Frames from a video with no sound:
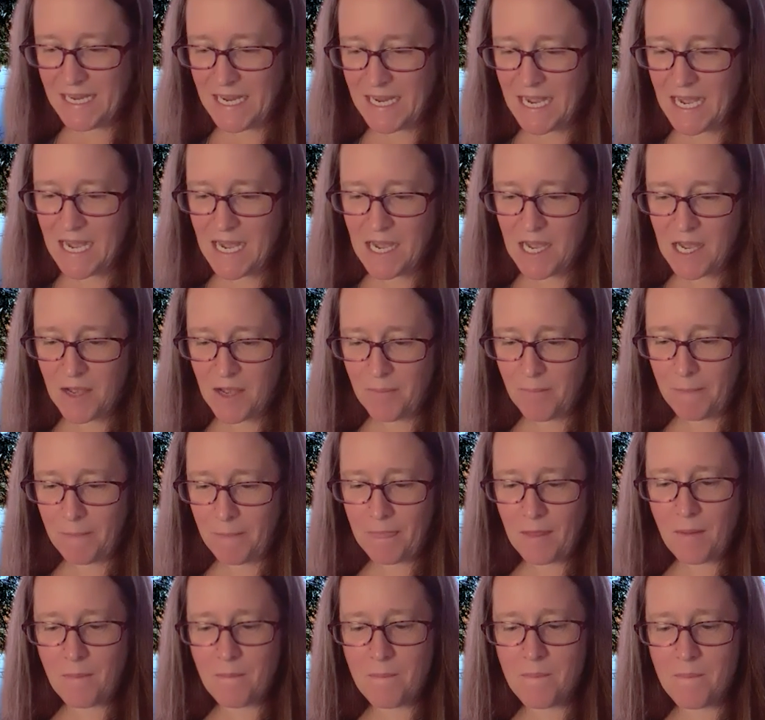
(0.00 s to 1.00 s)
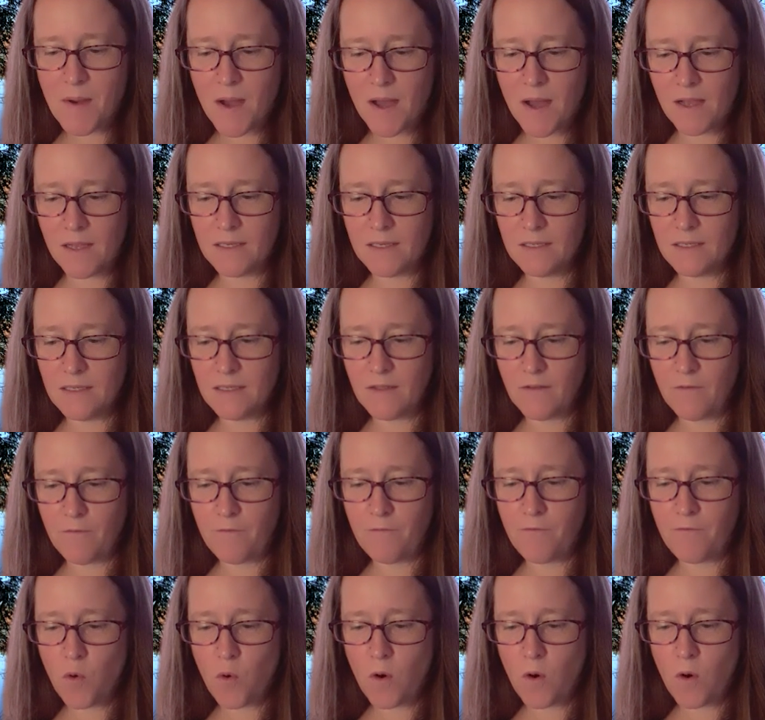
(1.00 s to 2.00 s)
But
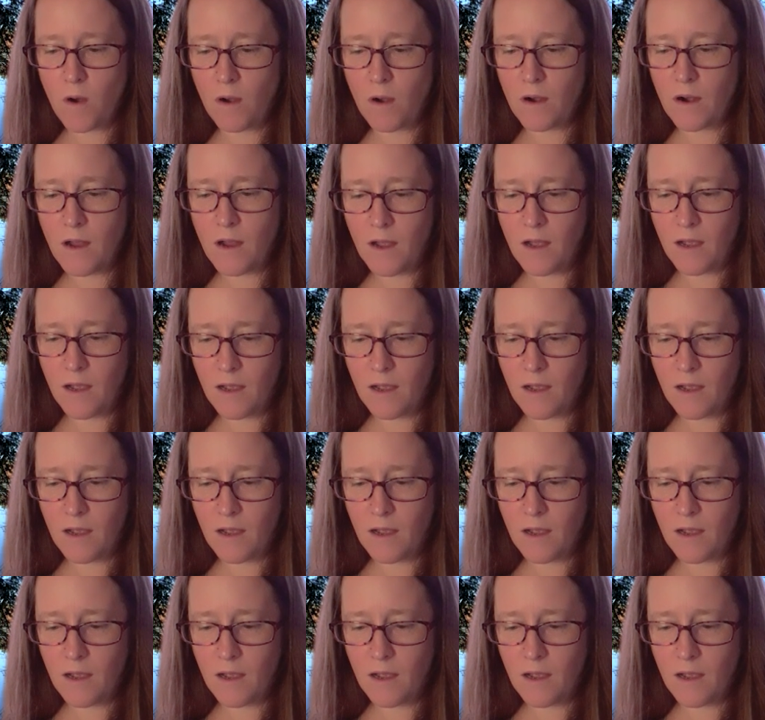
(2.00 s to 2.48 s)
for